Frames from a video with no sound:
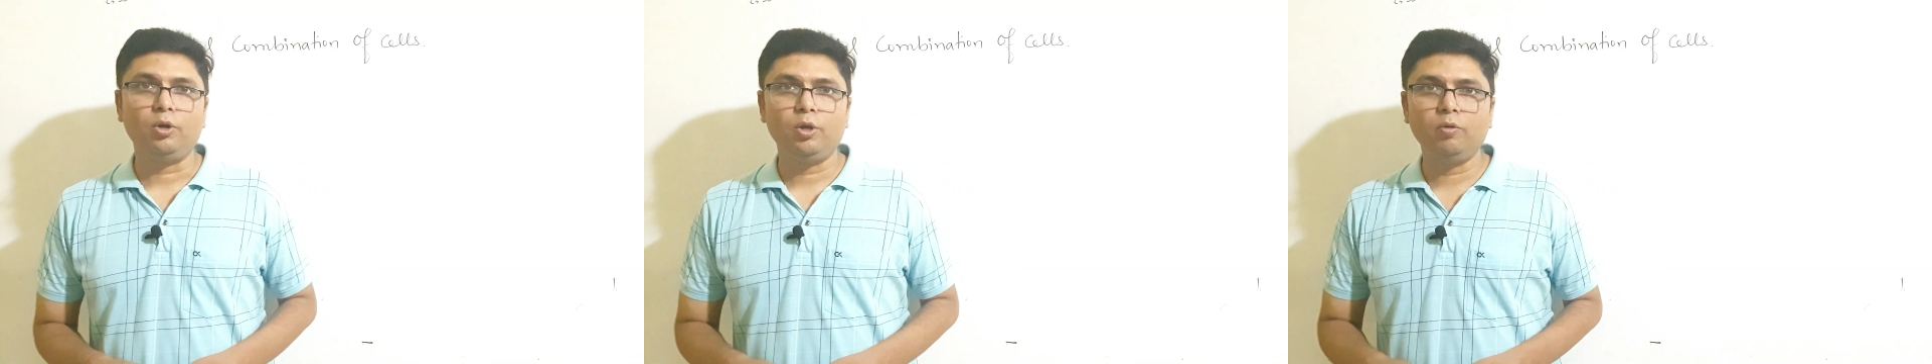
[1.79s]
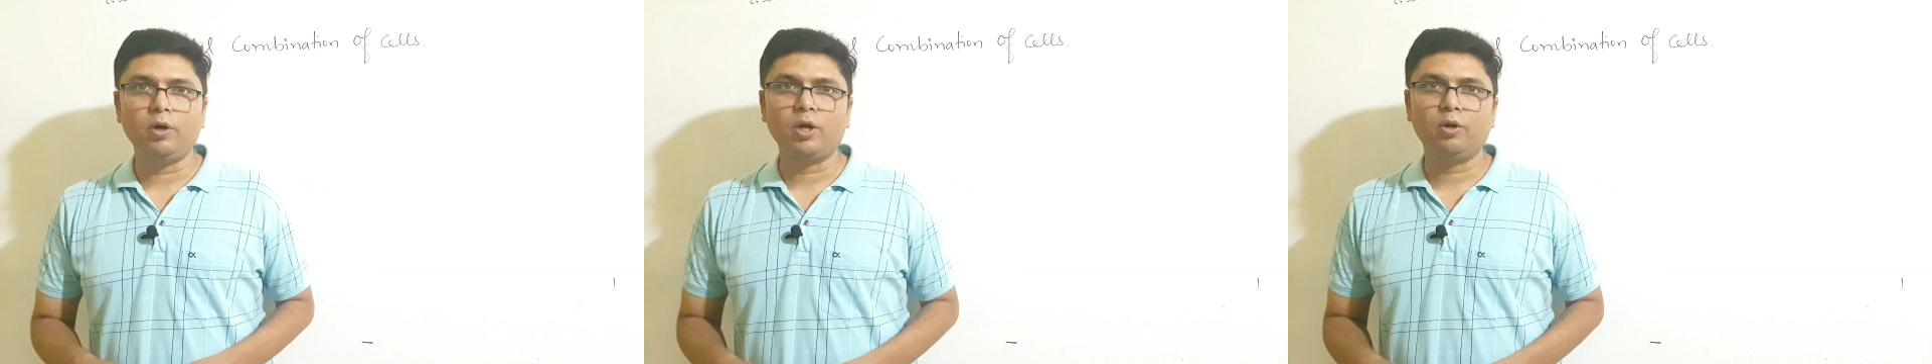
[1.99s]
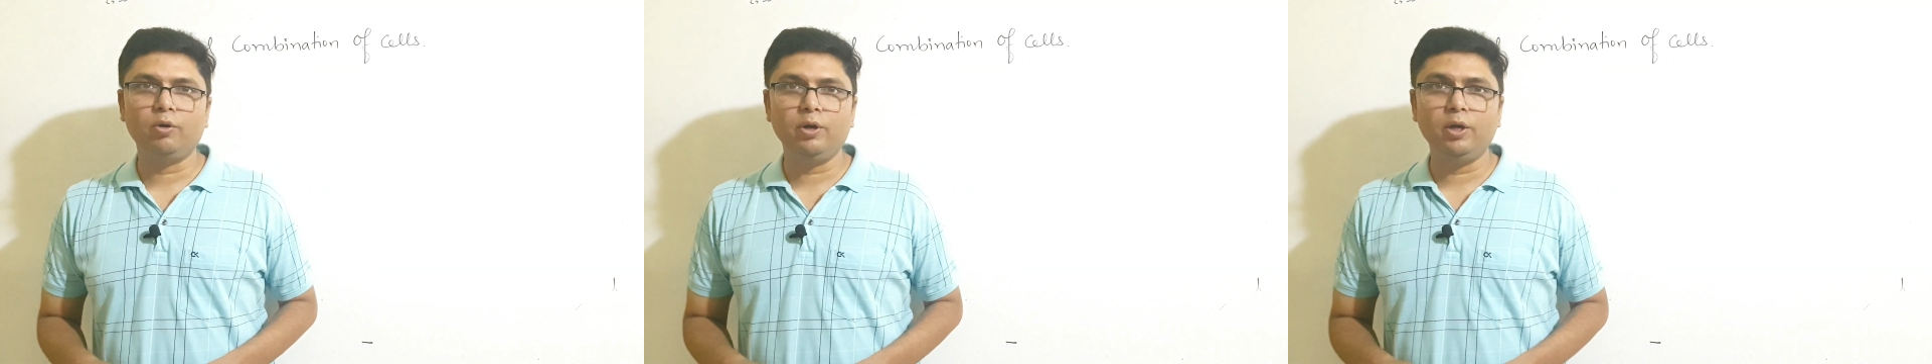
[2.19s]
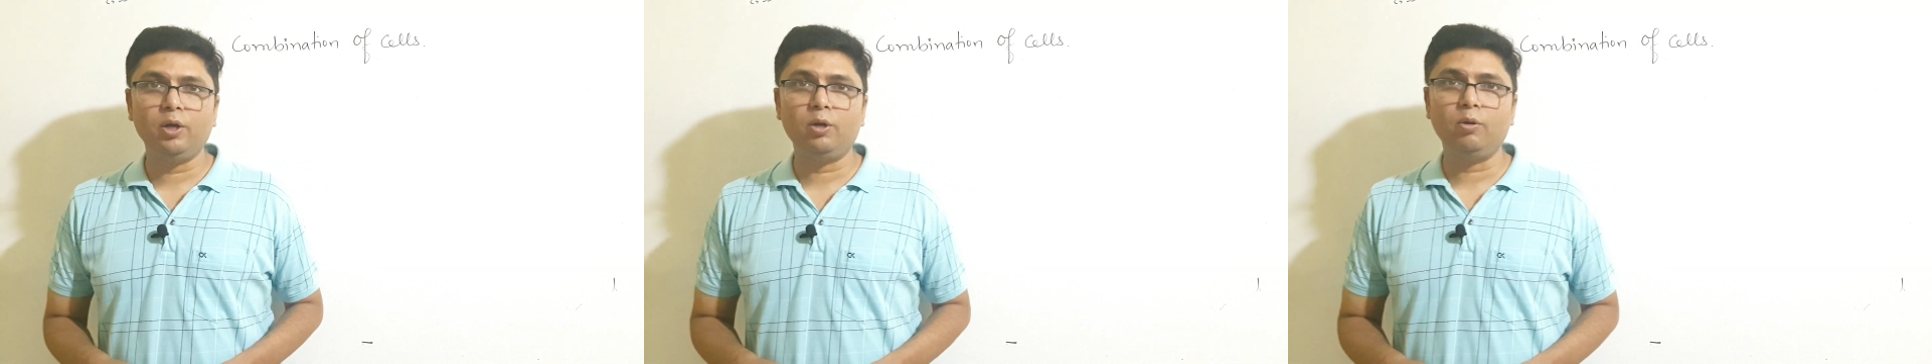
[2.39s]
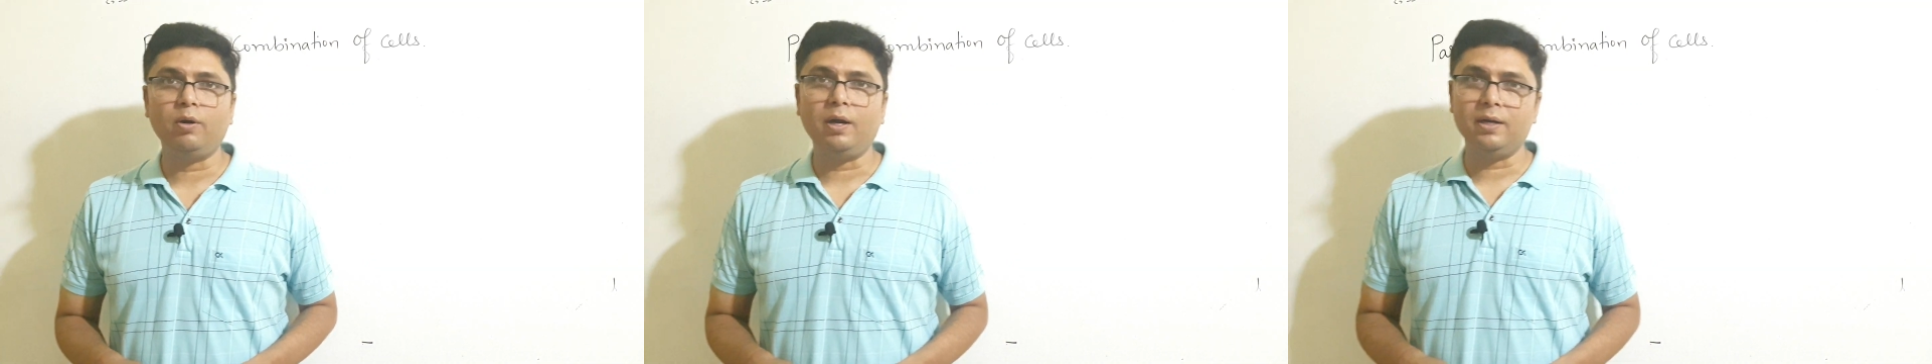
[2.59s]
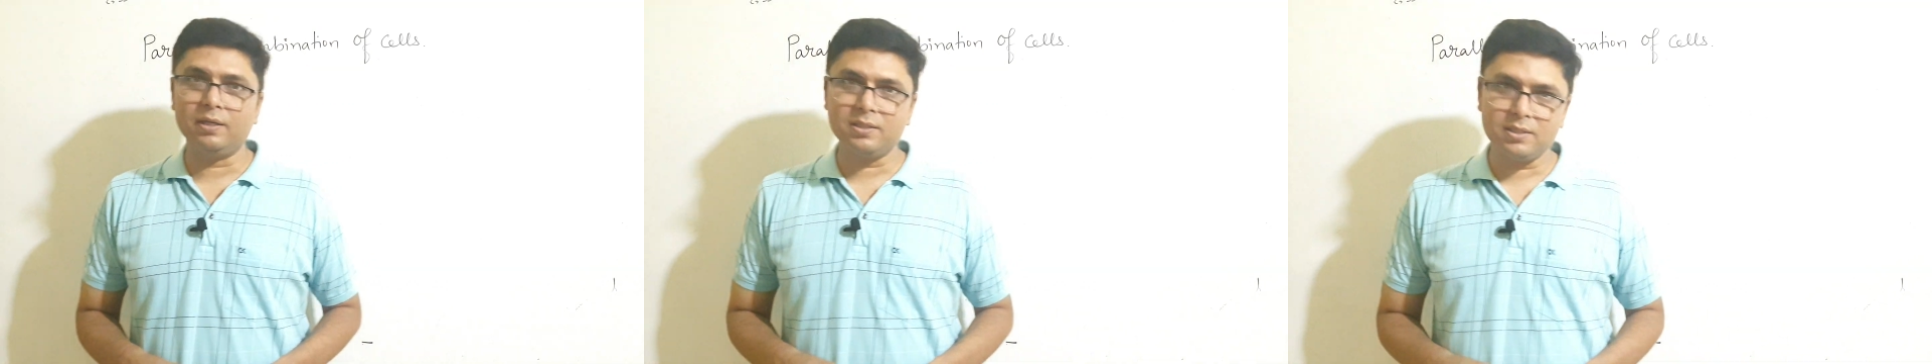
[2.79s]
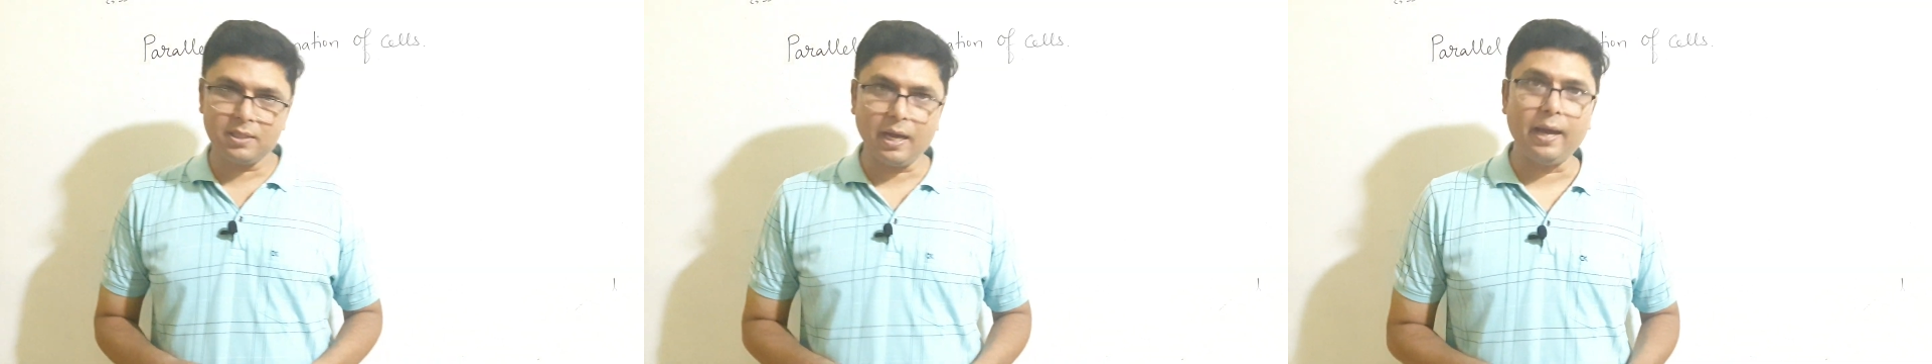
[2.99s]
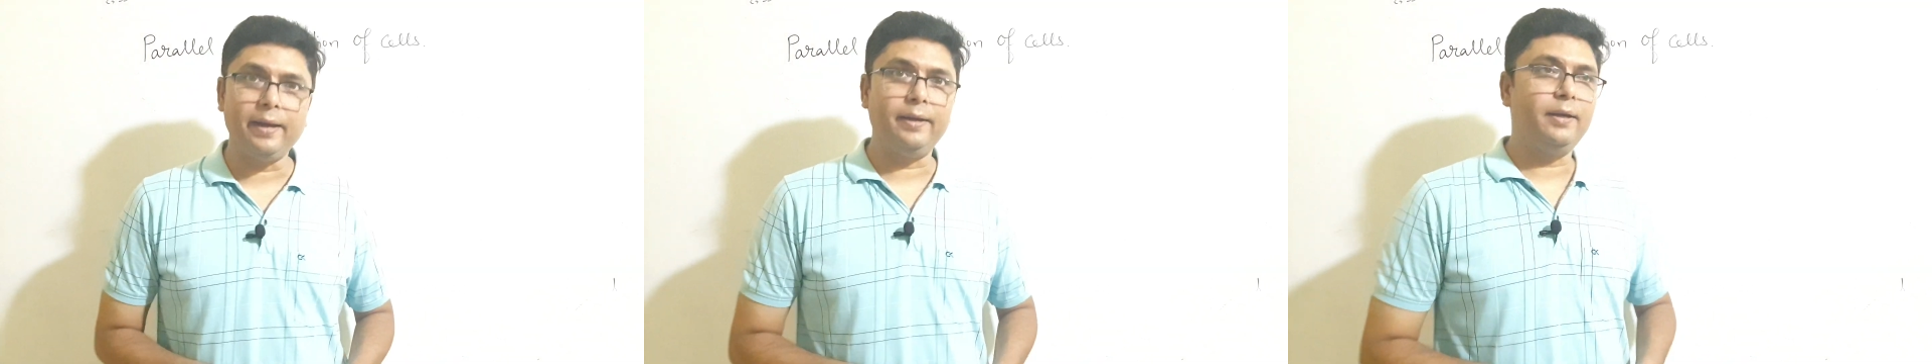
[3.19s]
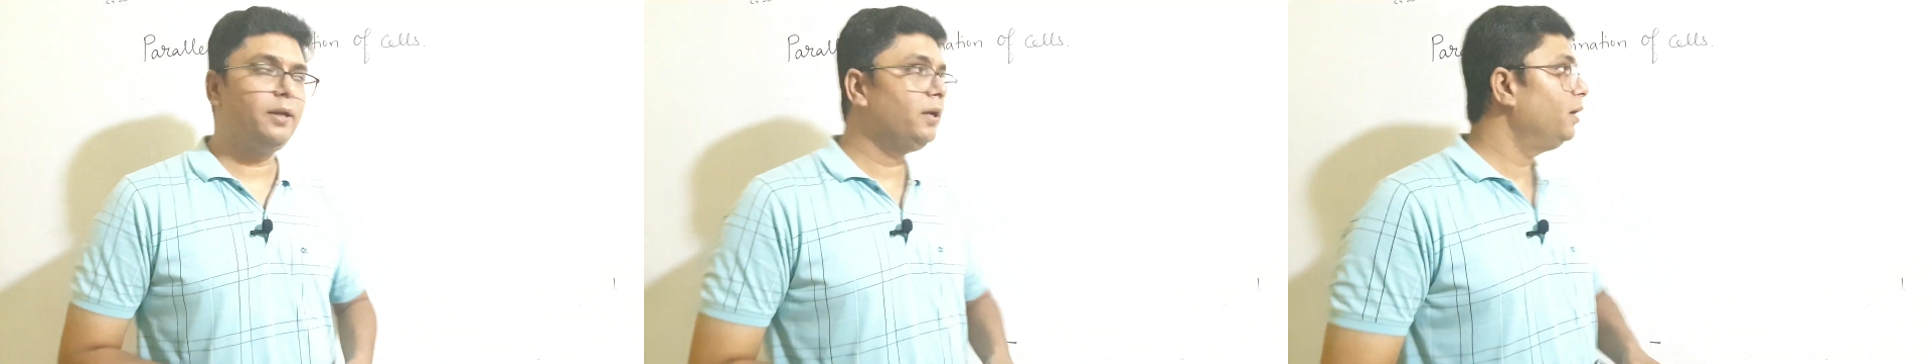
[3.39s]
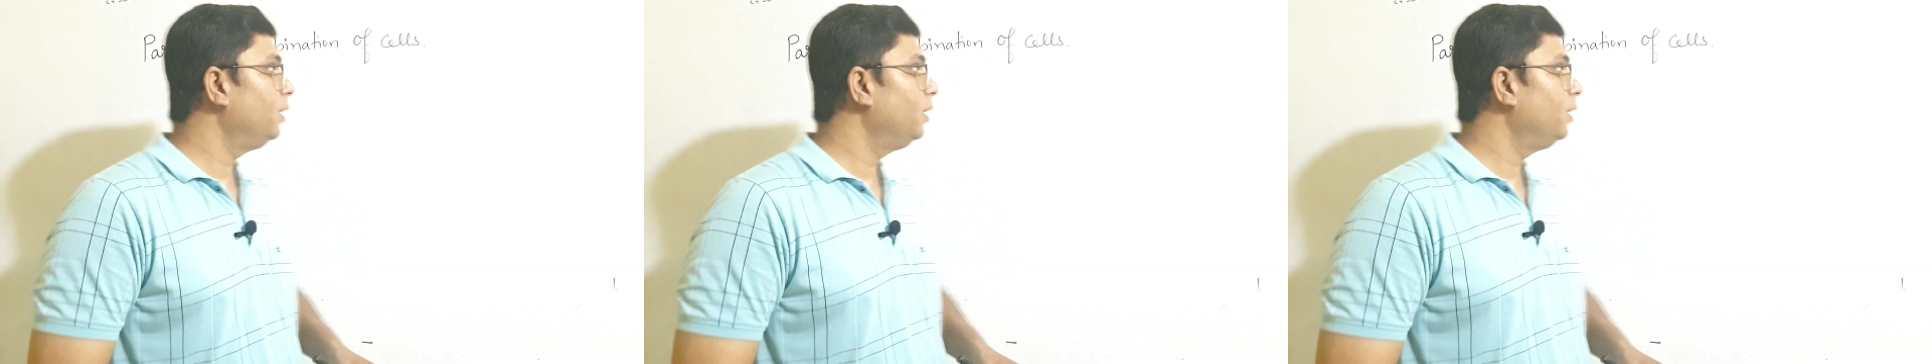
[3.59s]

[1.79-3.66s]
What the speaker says: you are going to understand